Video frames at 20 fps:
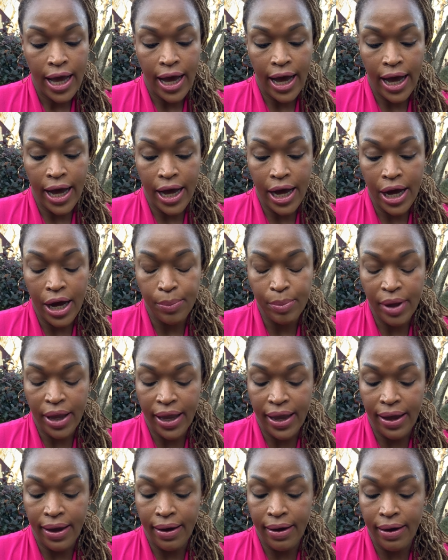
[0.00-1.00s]

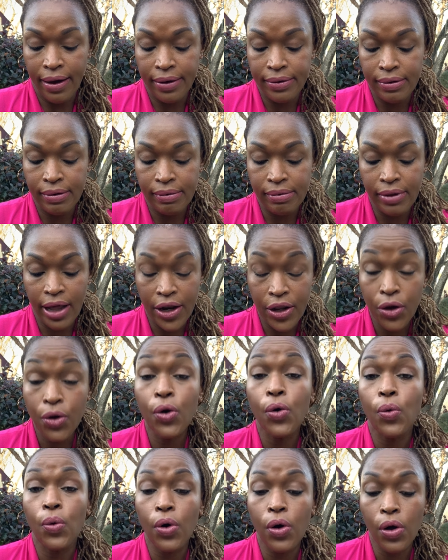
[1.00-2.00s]
and let it
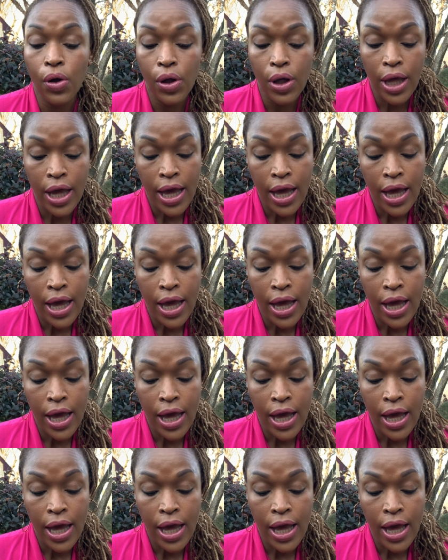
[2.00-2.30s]
cool.